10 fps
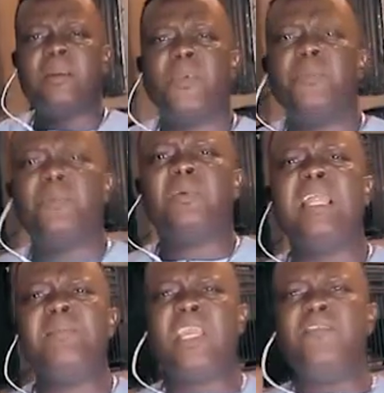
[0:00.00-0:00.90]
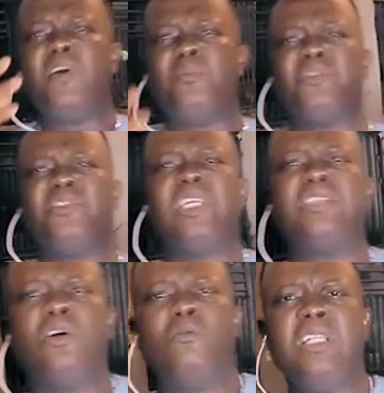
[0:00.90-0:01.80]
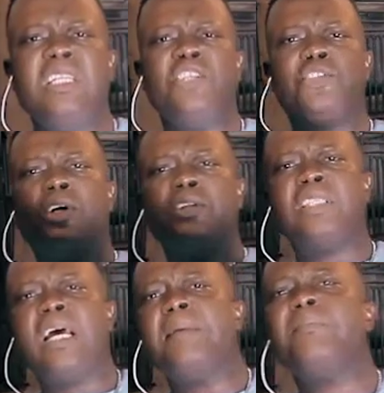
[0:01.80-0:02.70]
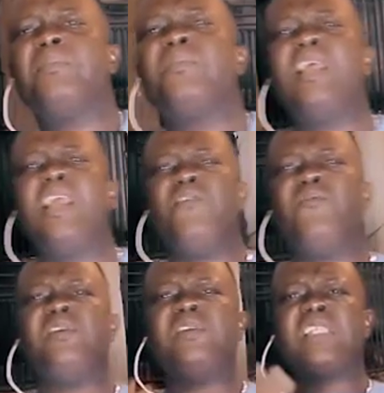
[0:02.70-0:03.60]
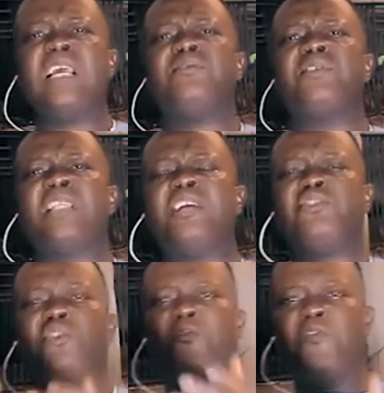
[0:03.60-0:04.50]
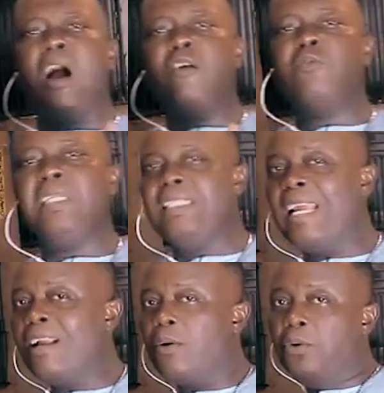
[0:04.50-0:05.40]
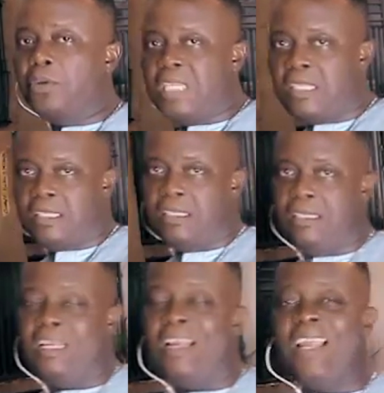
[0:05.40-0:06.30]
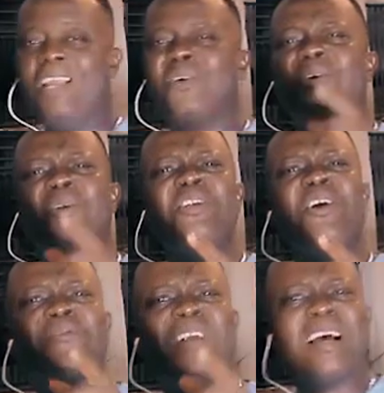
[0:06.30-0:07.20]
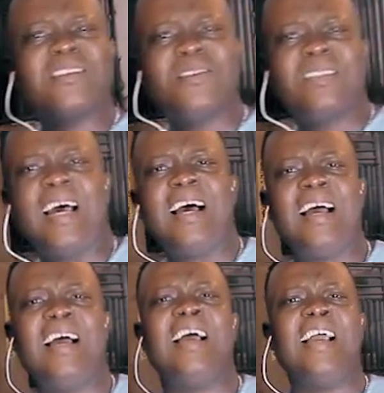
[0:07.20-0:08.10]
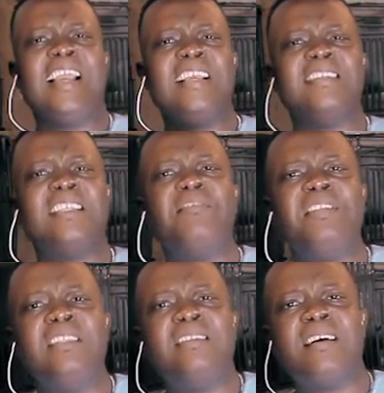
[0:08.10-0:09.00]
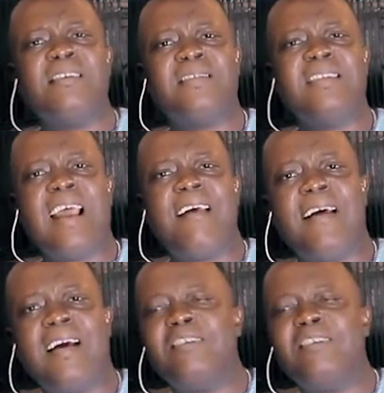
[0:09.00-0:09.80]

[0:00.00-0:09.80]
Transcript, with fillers: people, let me give you a projection within a short time. If you decide to start your farm with 10 colonies, a colony of grass cutter is 70,000 naira.